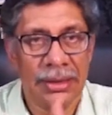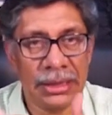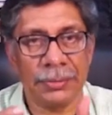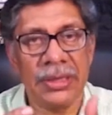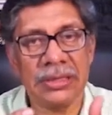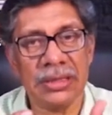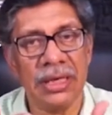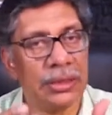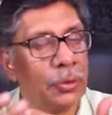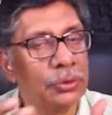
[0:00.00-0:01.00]
That means
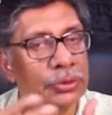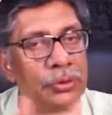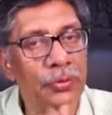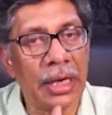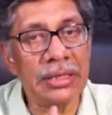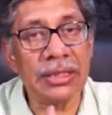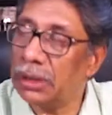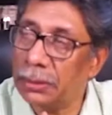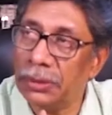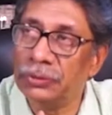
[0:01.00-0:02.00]
it goes on to rise up
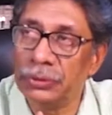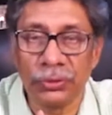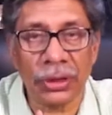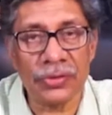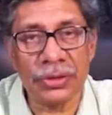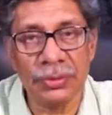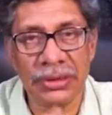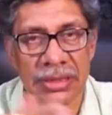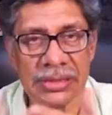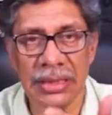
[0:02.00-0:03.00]
above 2000
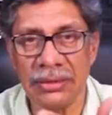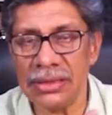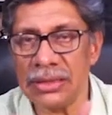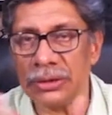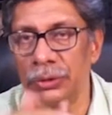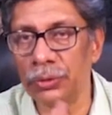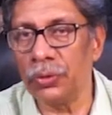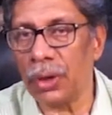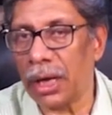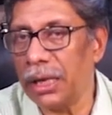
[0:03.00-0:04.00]
meters, and these are the
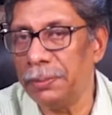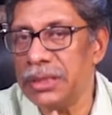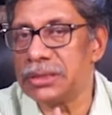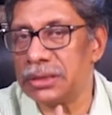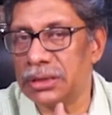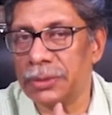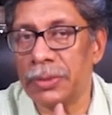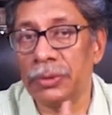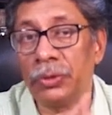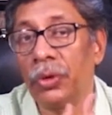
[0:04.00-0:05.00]
two high peaks in that.
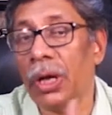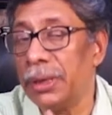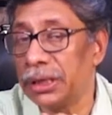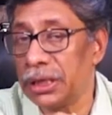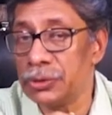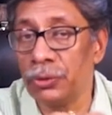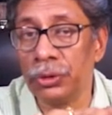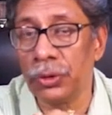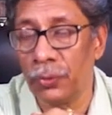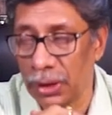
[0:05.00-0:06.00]
Doda Beta is going
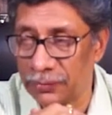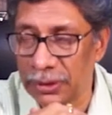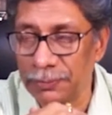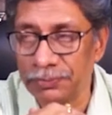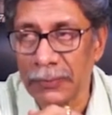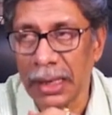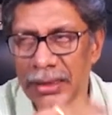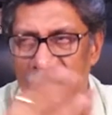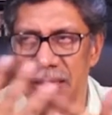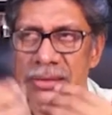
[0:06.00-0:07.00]
to be one of them,
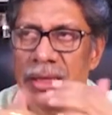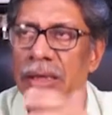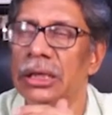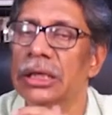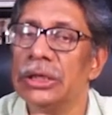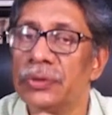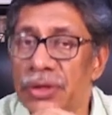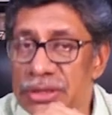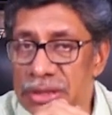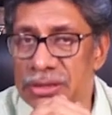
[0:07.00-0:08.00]
that is
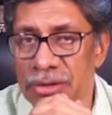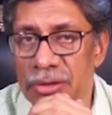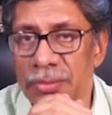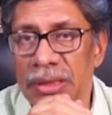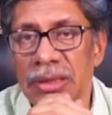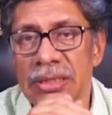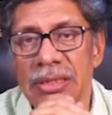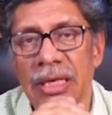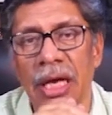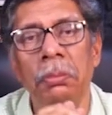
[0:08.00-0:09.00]
2600 meters,
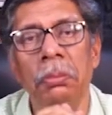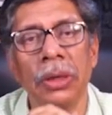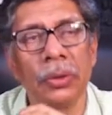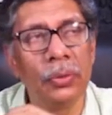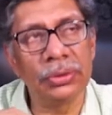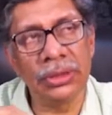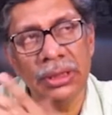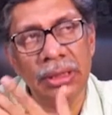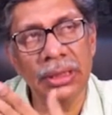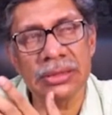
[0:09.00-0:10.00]
and Makurti
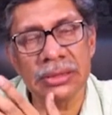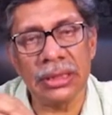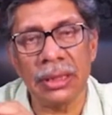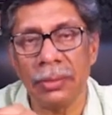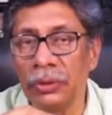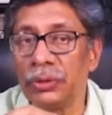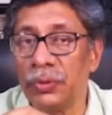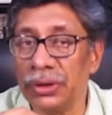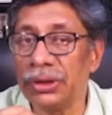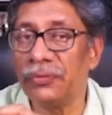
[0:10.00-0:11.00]
is about
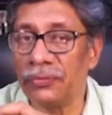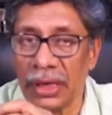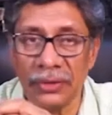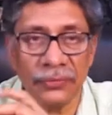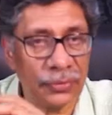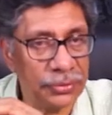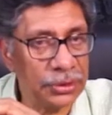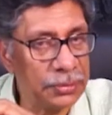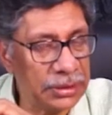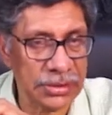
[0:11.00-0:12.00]
2500
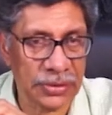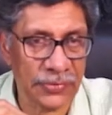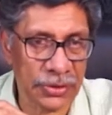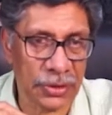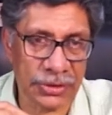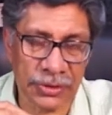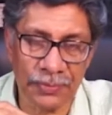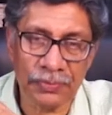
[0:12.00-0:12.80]
meters of sorts.